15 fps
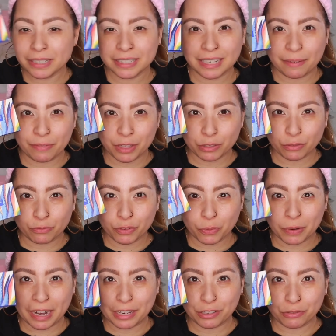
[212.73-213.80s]
save this one for
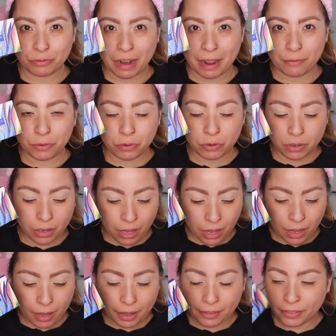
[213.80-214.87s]
when I travel.
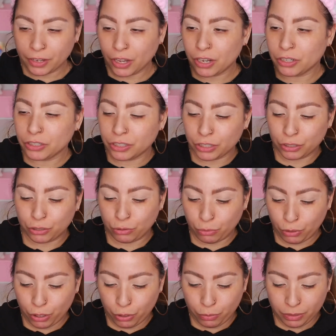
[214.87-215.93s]
The colors are so
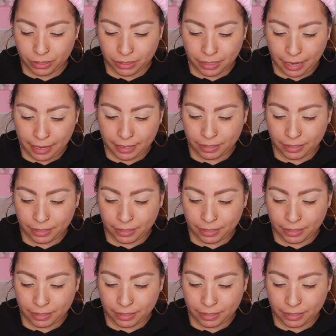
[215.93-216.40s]
cute inside.